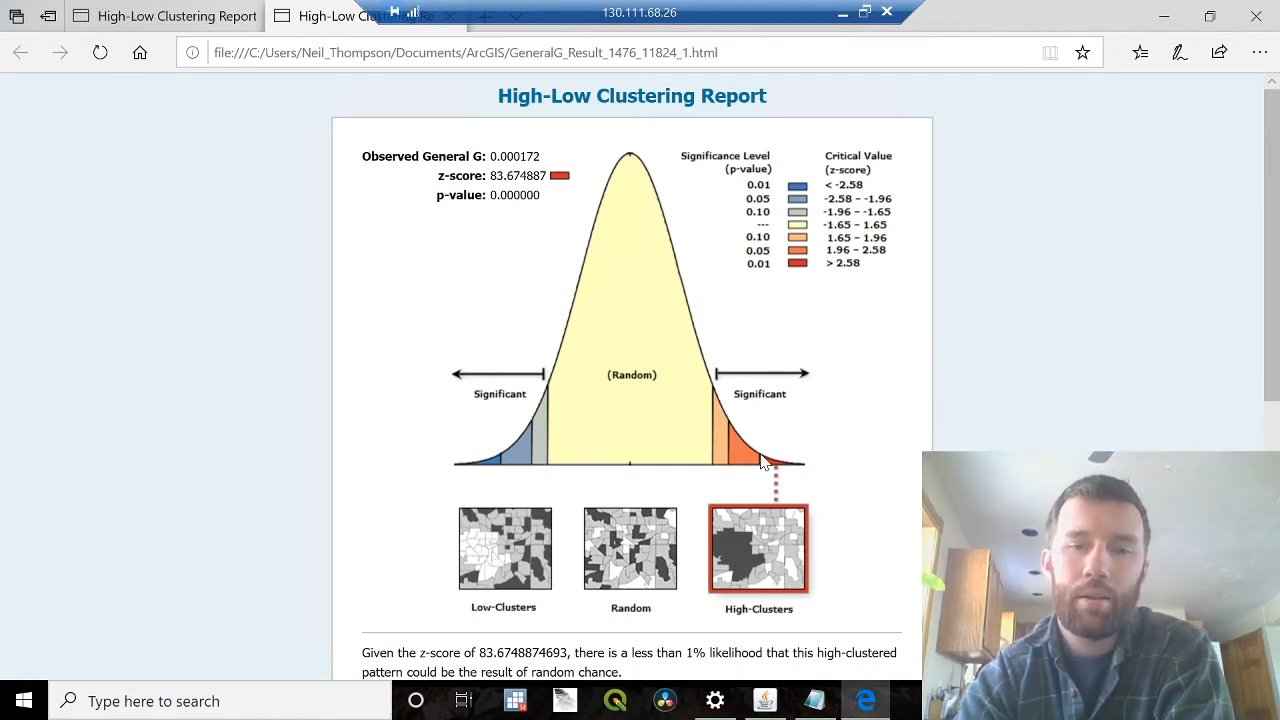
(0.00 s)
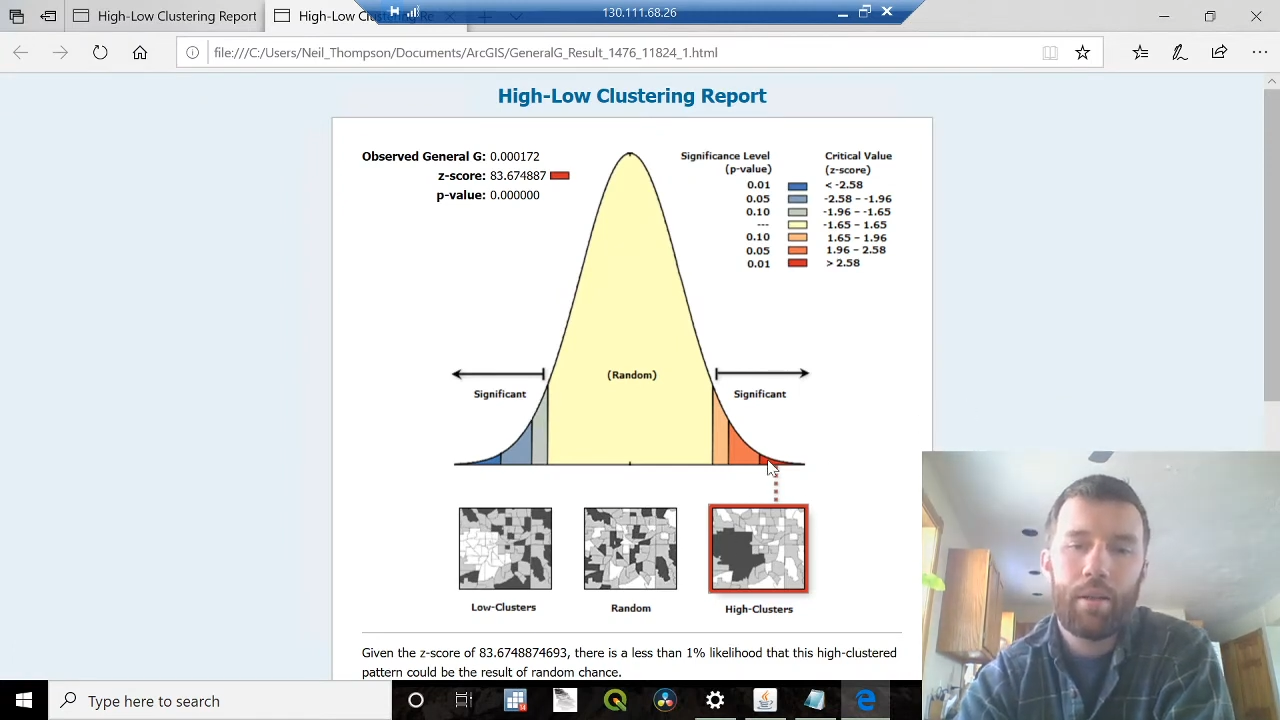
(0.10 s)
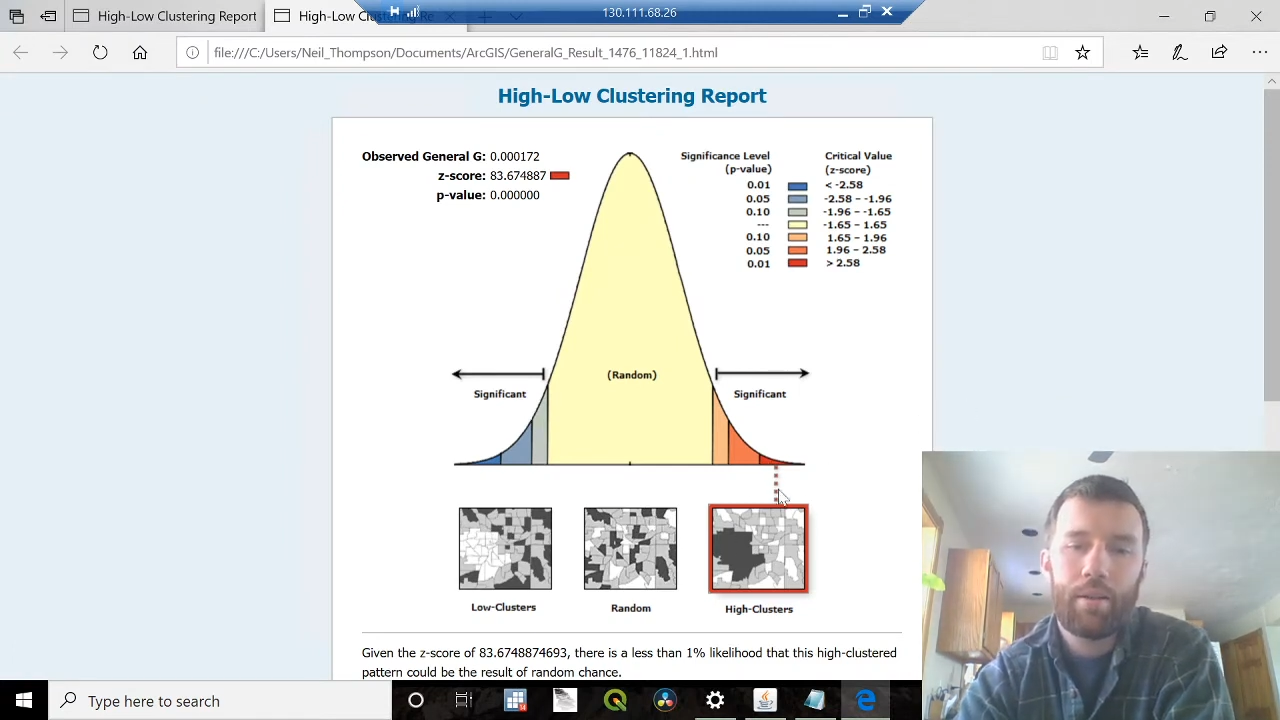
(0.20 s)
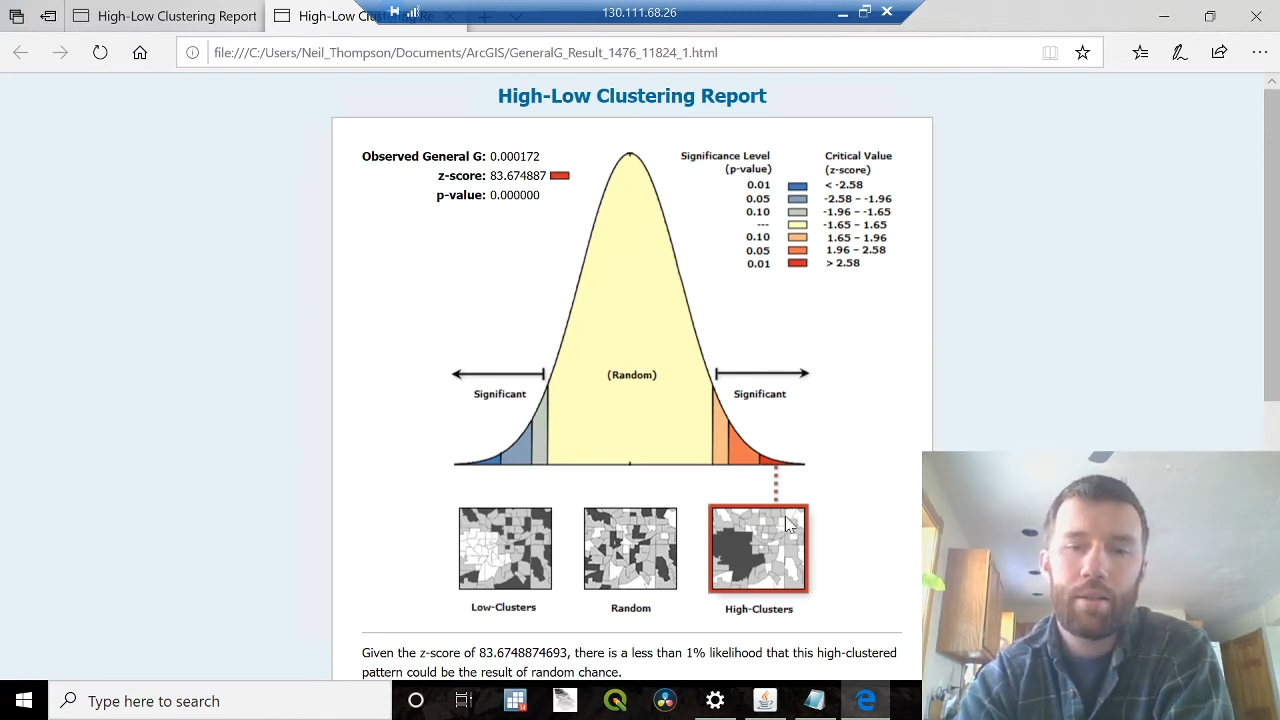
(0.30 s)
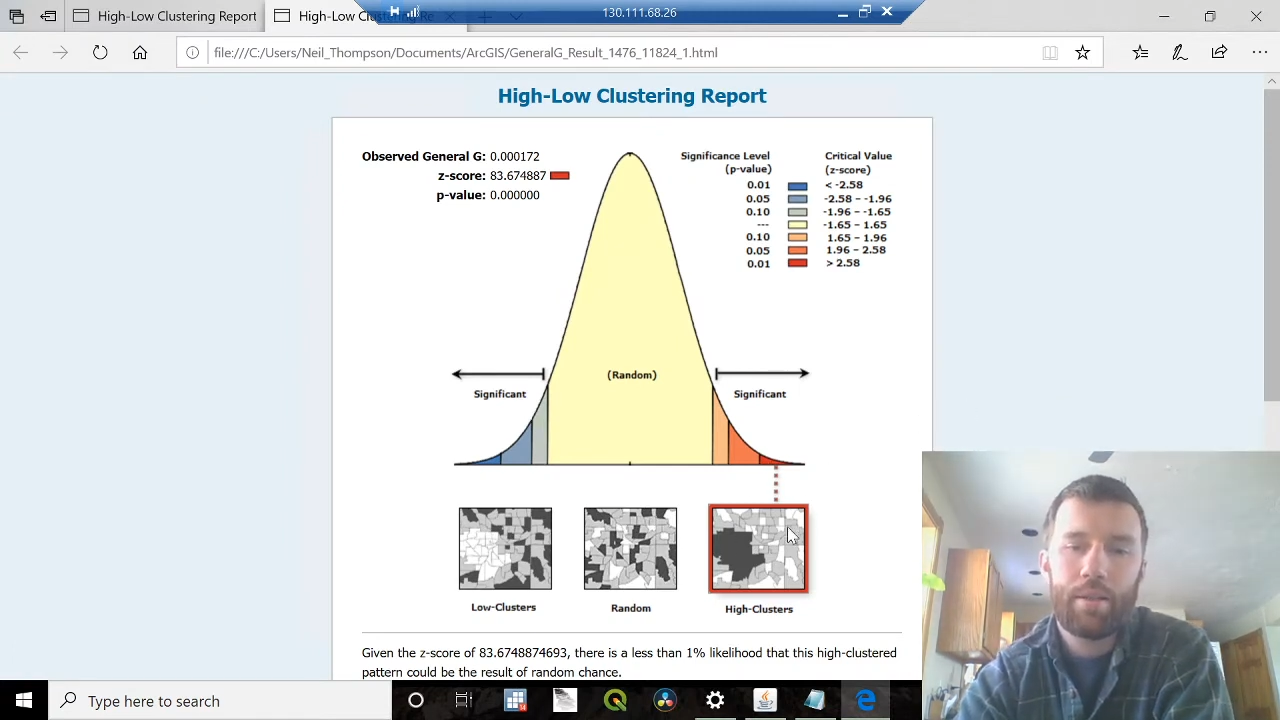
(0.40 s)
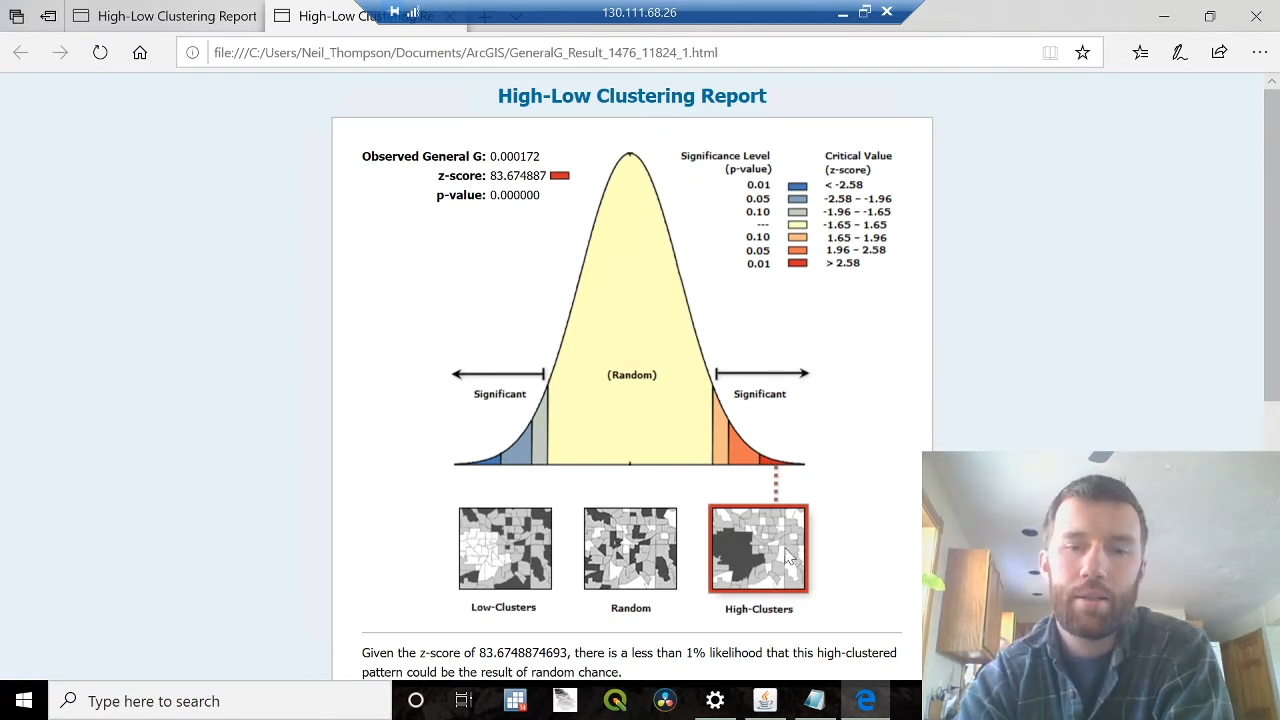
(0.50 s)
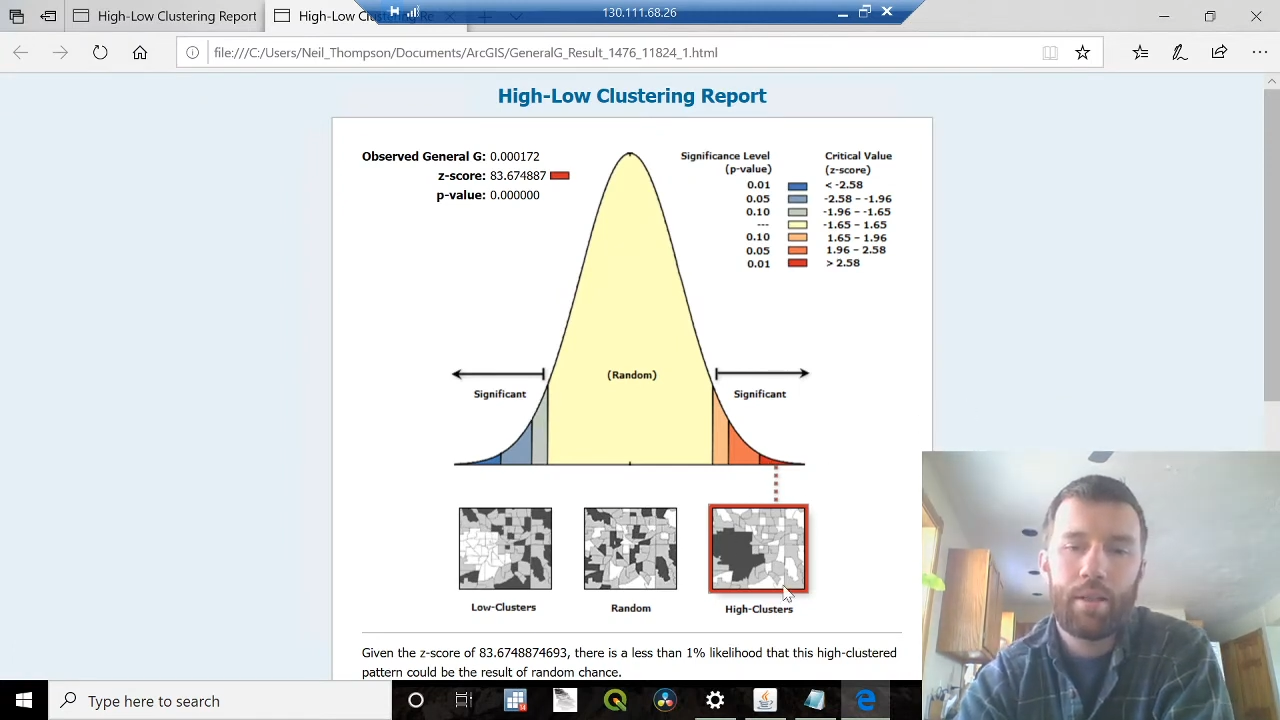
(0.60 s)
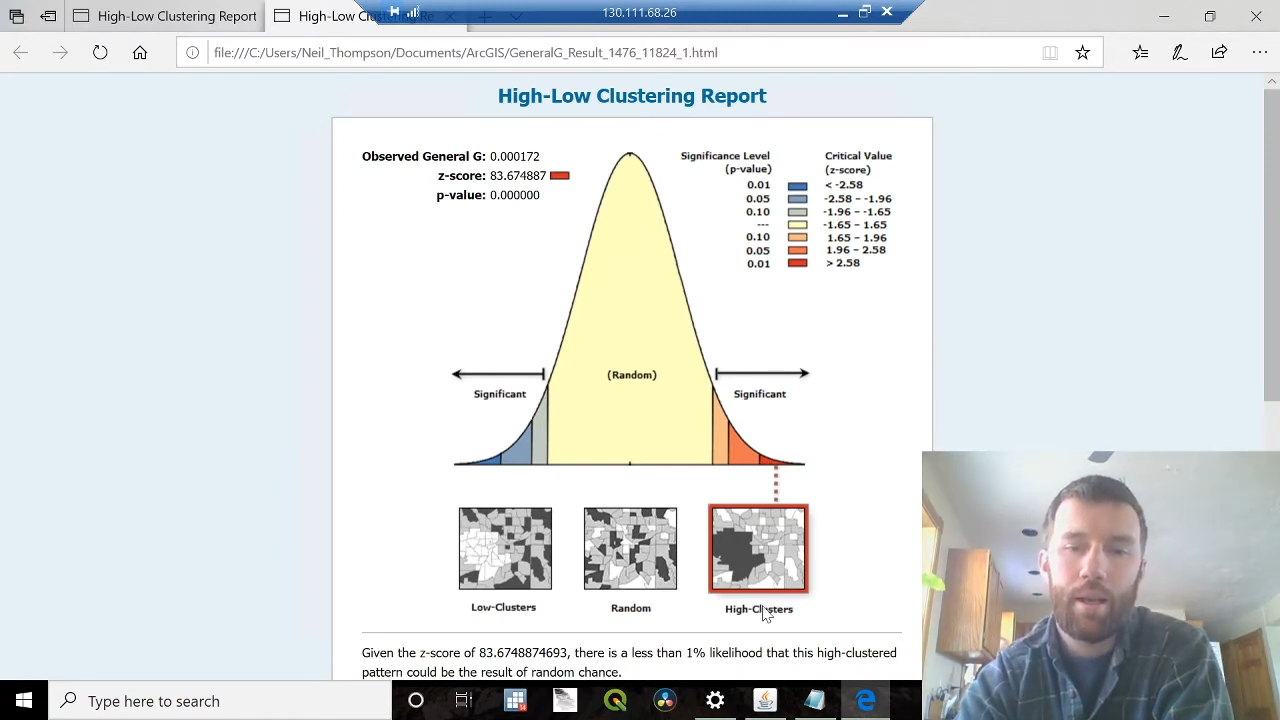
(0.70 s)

that this